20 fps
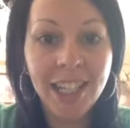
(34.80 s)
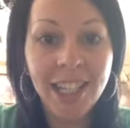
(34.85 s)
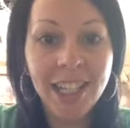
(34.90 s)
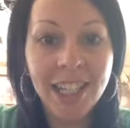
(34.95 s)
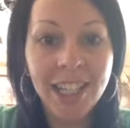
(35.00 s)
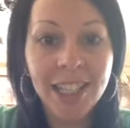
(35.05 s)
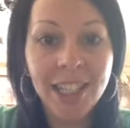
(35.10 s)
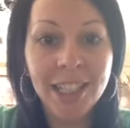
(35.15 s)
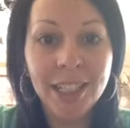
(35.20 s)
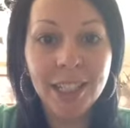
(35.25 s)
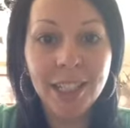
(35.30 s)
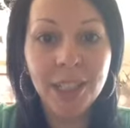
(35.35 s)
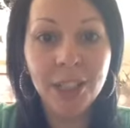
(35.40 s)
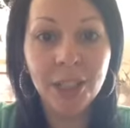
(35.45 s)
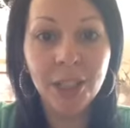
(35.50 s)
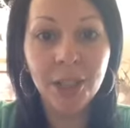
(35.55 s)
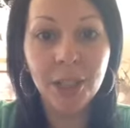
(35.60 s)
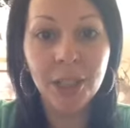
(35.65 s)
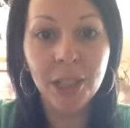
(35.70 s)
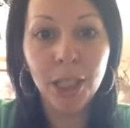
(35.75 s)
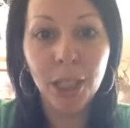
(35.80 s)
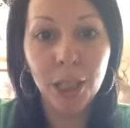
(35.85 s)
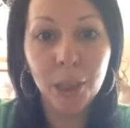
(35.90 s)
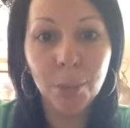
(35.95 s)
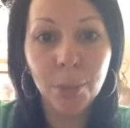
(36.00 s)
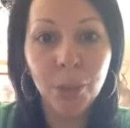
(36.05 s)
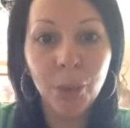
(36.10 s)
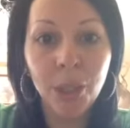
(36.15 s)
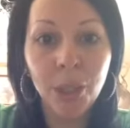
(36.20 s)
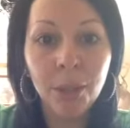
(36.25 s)
and you're going to hit a
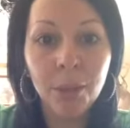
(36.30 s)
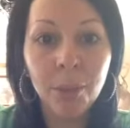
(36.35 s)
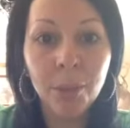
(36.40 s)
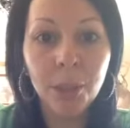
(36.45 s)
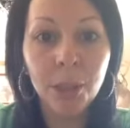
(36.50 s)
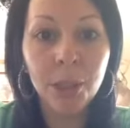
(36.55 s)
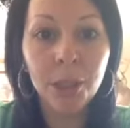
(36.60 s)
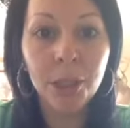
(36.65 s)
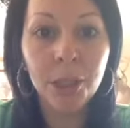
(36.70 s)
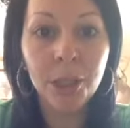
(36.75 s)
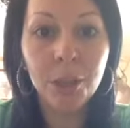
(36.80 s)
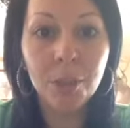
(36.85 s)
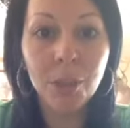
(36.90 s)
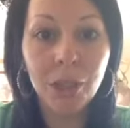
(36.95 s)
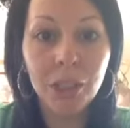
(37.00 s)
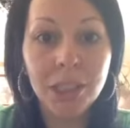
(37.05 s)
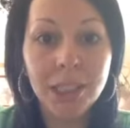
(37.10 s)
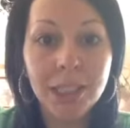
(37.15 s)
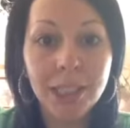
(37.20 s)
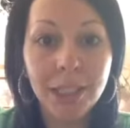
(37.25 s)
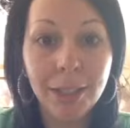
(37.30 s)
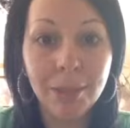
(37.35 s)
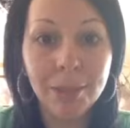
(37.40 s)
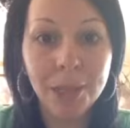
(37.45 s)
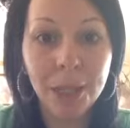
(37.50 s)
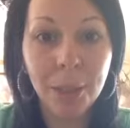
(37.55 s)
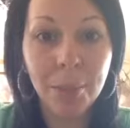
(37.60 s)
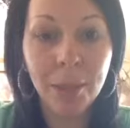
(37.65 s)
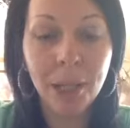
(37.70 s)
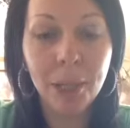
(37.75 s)
point where you want to give
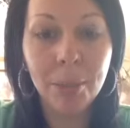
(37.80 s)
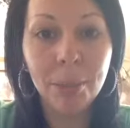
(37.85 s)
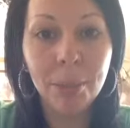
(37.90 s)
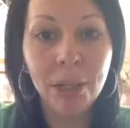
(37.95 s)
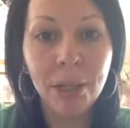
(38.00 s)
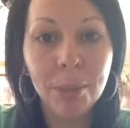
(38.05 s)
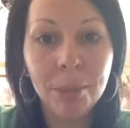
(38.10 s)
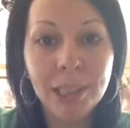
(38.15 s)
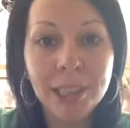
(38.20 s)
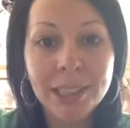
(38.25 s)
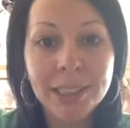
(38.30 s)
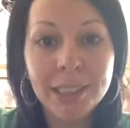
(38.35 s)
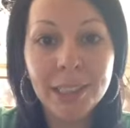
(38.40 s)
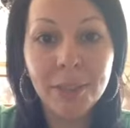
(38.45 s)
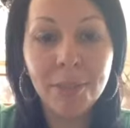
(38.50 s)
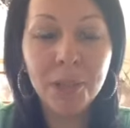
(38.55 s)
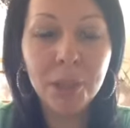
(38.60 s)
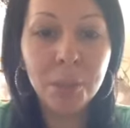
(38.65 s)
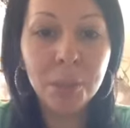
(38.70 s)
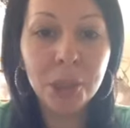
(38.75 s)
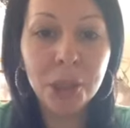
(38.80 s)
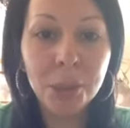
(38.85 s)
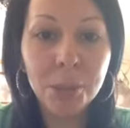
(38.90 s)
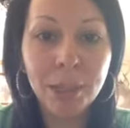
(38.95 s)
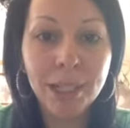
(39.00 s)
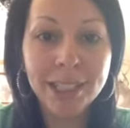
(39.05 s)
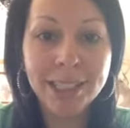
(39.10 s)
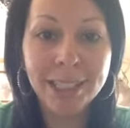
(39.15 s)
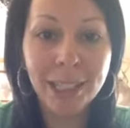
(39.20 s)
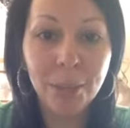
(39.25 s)
up. I promise. If you push
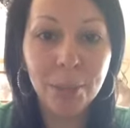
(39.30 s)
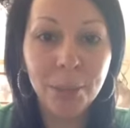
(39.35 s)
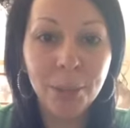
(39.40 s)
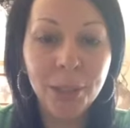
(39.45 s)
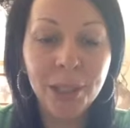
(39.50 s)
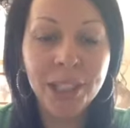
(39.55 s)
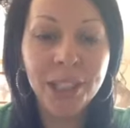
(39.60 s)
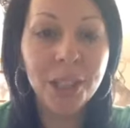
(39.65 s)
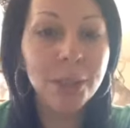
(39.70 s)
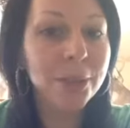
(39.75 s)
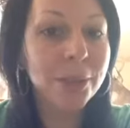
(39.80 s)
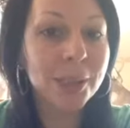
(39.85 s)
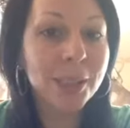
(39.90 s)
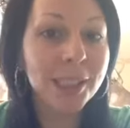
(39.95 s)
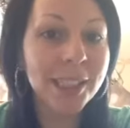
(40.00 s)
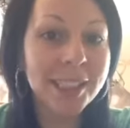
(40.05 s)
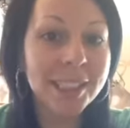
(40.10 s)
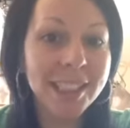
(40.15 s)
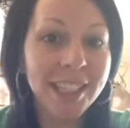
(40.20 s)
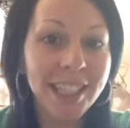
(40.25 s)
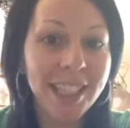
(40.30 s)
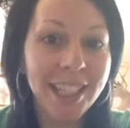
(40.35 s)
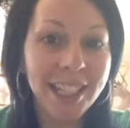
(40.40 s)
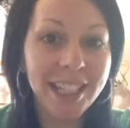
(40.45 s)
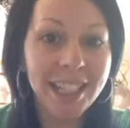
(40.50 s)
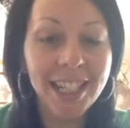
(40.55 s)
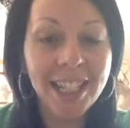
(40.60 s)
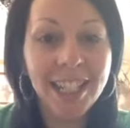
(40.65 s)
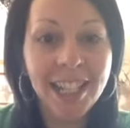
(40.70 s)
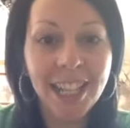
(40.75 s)
past that point, you will
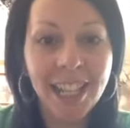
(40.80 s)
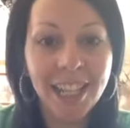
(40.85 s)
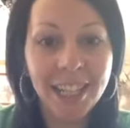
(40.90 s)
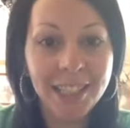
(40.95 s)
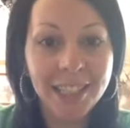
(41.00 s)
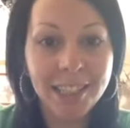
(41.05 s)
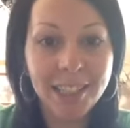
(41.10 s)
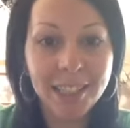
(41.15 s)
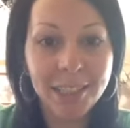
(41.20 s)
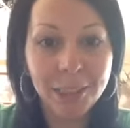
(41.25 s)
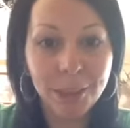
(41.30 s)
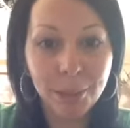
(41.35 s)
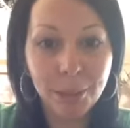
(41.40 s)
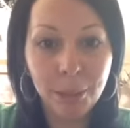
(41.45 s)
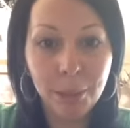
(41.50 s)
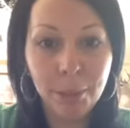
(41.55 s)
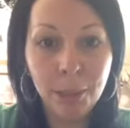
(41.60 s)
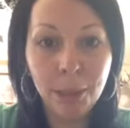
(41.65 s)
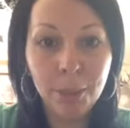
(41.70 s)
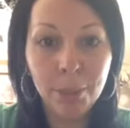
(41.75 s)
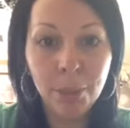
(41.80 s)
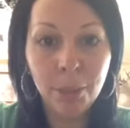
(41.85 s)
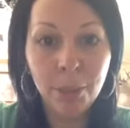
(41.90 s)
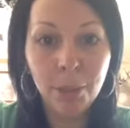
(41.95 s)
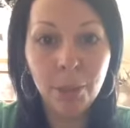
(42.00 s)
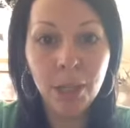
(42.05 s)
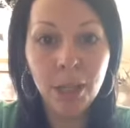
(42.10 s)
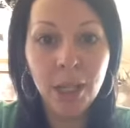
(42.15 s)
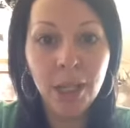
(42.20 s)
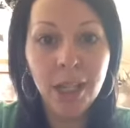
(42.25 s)
succeed. I see so many
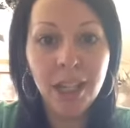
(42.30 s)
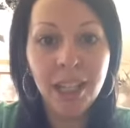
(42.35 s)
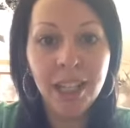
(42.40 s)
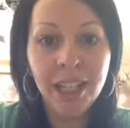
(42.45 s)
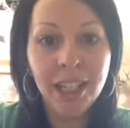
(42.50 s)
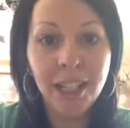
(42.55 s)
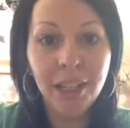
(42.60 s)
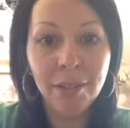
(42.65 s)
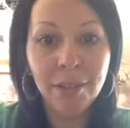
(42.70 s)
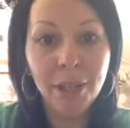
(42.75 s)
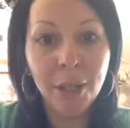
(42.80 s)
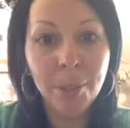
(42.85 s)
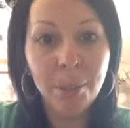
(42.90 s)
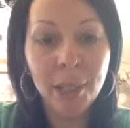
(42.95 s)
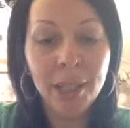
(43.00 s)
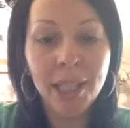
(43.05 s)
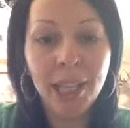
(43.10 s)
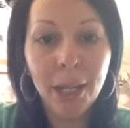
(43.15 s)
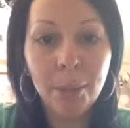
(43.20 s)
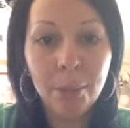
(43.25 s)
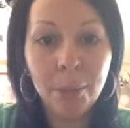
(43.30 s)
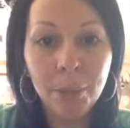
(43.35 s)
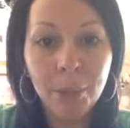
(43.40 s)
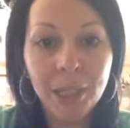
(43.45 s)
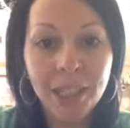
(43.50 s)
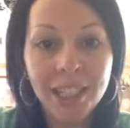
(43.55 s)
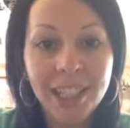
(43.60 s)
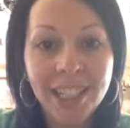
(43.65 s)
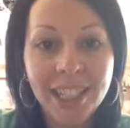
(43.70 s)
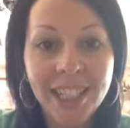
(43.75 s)
people give up at that
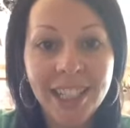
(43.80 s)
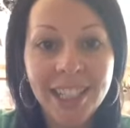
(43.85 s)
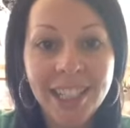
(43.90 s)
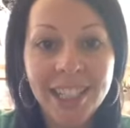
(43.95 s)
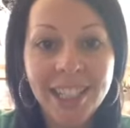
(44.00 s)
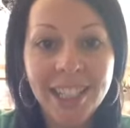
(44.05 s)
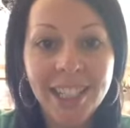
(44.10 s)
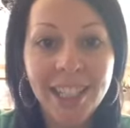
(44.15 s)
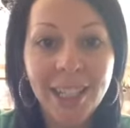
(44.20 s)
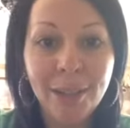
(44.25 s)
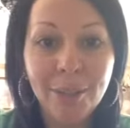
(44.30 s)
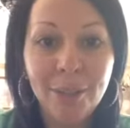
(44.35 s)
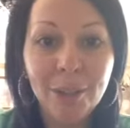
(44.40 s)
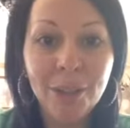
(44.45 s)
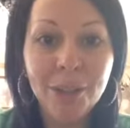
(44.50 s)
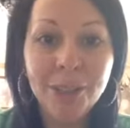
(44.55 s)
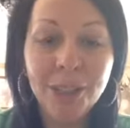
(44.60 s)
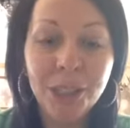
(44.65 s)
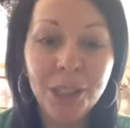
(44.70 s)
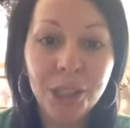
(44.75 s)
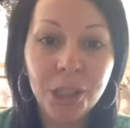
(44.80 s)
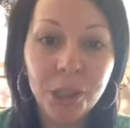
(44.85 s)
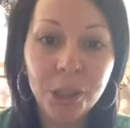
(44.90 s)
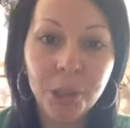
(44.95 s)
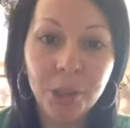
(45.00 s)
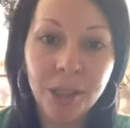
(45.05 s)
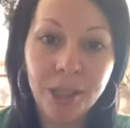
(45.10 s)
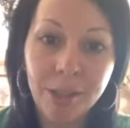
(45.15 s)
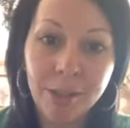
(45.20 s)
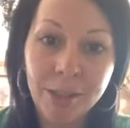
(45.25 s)
point and they fall just
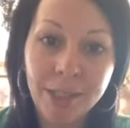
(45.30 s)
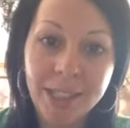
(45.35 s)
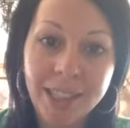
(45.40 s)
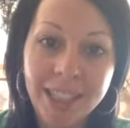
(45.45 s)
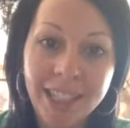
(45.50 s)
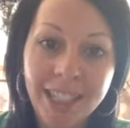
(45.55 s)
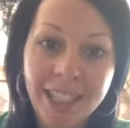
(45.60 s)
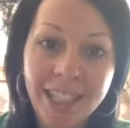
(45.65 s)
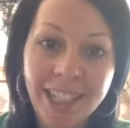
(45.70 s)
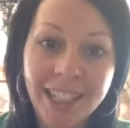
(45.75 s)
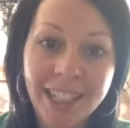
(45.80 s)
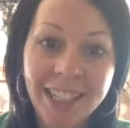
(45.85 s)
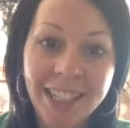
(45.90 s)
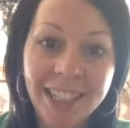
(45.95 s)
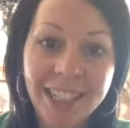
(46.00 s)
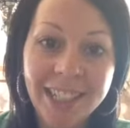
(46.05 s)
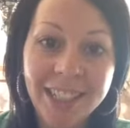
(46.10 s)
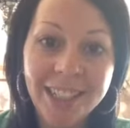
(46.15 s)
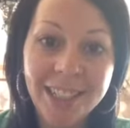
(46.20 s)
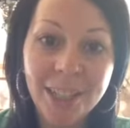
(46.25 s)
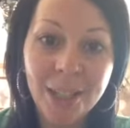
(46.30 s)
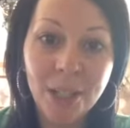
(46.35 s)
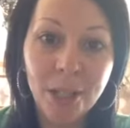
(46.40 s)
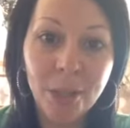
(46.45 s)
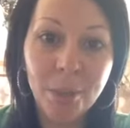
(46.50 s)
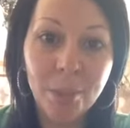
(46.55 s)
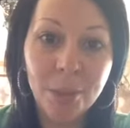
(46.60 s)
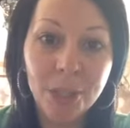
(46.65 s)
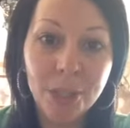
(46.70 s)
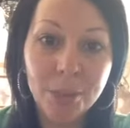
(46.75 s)
short of succeeding.
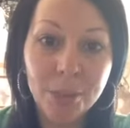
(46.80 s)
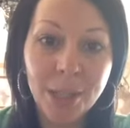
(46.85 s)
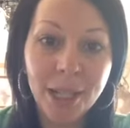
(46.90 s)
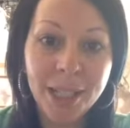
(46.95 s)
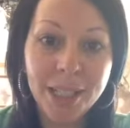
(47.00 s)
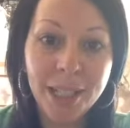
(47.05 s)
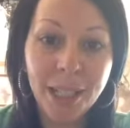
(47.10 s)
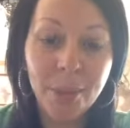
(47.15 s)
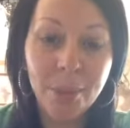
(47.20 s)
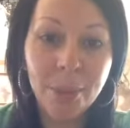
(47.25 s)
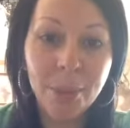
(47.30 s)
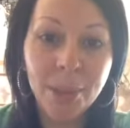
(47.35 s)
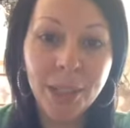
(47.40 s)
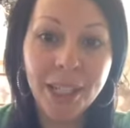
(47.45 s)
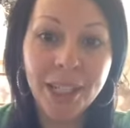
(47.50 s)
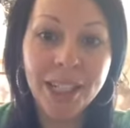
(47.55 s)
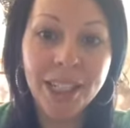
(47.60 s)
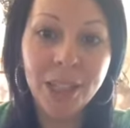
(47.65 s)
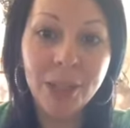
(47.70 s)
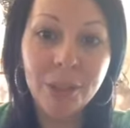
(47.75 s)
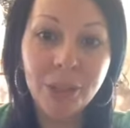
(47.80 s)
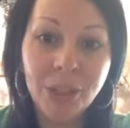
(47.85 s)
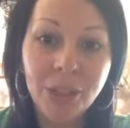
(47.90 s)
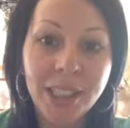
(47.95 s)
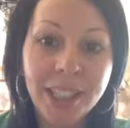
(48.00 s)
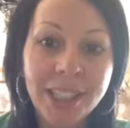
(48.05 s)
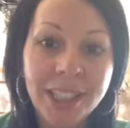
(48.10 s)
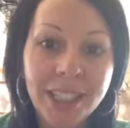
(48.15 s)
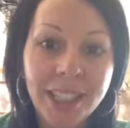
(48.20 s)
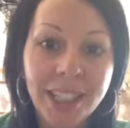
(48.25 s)
So push past that point and you will
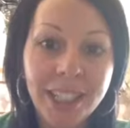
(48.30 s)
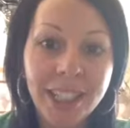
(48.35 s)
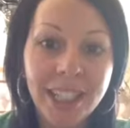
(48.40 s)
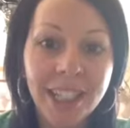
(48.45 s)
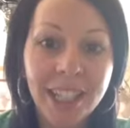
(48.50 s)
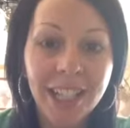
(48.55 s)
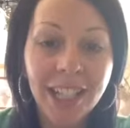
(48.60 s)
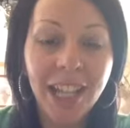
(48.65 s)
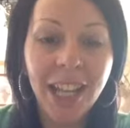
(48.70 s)
succeed.